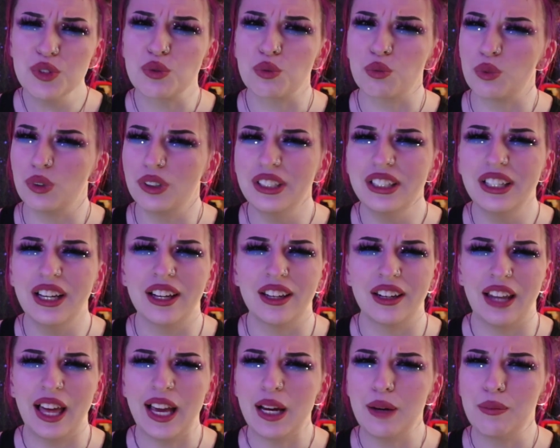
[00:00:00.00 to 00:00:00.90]
really
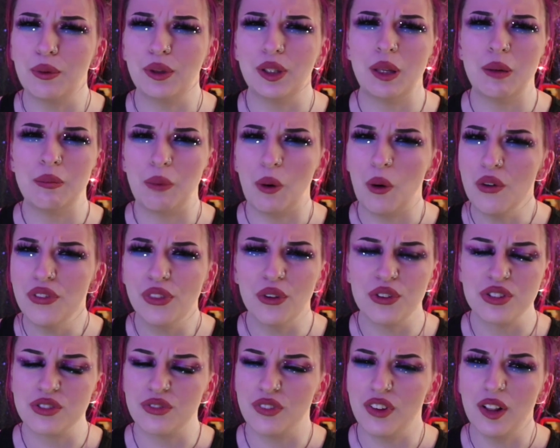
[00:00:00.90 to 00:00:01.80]
unlikable in both
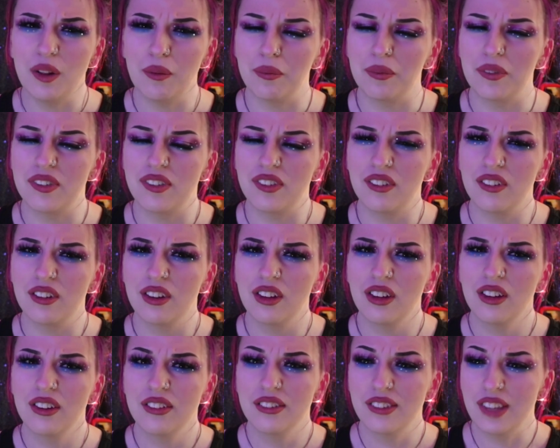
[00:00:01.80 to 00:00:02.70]
those films.
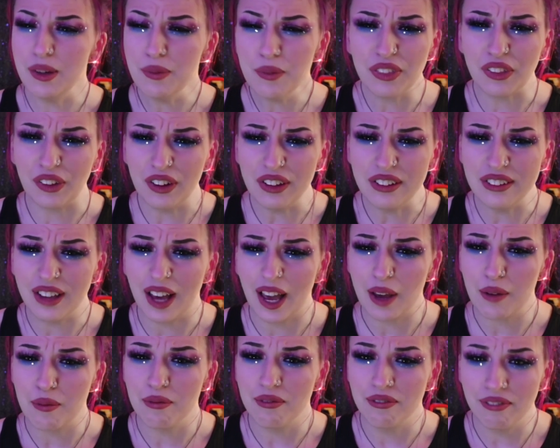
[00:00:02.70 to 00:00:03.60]
Same with Good
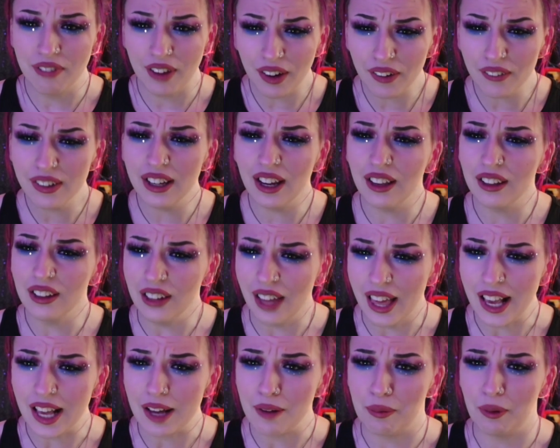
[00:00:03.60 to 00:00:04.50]
Time, very
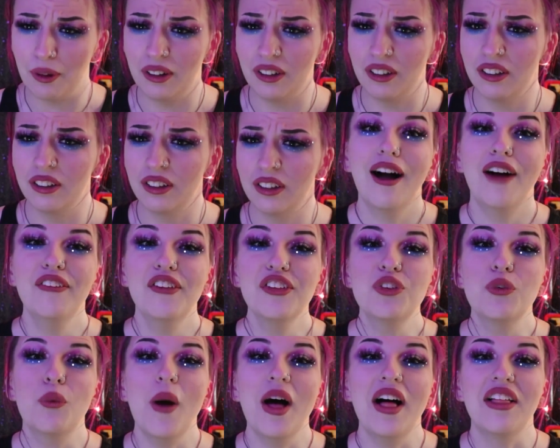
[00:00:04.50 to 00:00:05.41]
unlikable. On the
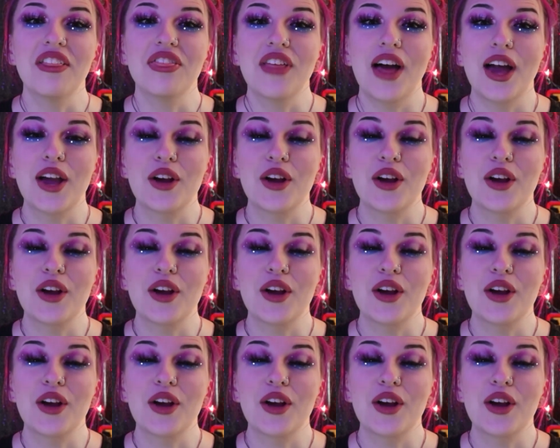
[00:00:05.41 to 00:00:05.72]
12th, I